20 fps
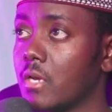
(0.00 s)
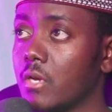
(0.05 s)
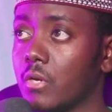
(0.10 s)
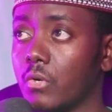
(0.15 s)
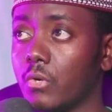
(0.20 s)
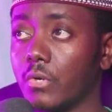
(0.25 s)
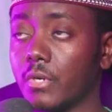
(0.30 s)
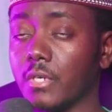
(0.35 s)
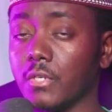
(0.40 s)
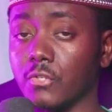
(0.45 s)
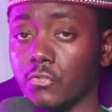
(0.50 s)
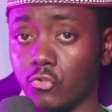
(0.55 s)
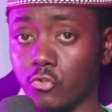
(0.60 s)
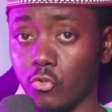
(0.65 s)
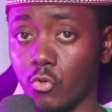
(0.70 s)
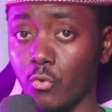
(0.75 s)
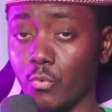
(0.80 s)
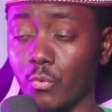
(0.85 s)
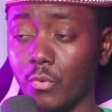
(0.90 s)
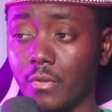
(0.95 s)
Okay,
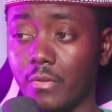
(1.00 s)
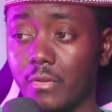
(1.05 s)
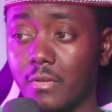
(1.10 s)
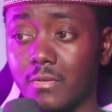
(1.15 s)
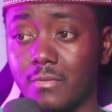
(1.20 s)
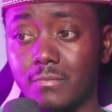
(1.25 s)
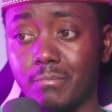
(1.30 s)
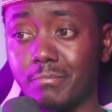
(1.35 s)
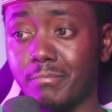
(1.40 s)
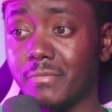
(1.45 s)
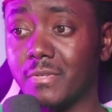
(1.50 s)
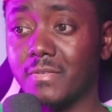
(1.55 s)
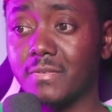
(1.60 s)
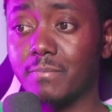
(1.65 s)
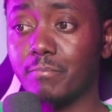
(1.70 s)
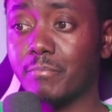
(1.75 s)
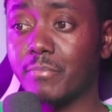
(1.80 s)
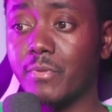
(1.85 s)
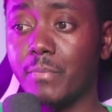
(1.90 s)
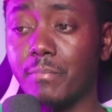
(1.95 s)
so
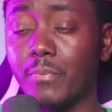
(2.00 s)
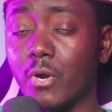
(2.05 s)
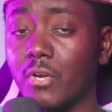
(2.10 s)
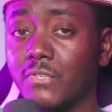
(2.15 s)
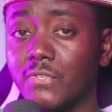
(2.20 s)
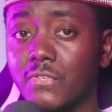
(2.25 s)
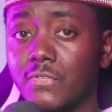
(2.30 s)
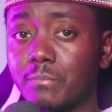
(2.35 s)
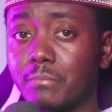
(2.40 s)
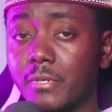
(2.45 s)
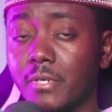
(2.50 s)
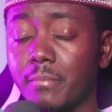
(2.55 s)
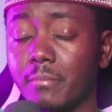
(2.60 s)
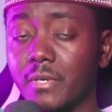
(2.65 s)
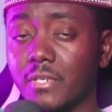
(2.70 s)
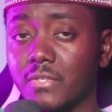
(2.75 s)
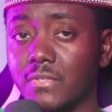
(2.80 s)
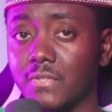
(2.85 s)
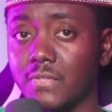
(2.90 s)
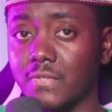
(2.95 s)
the process is pretty
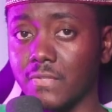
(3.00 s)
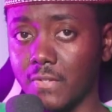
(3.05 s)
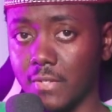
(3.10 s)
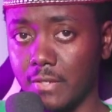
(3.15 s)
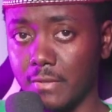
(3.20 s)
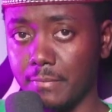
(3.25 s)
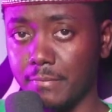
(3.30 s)
much the same.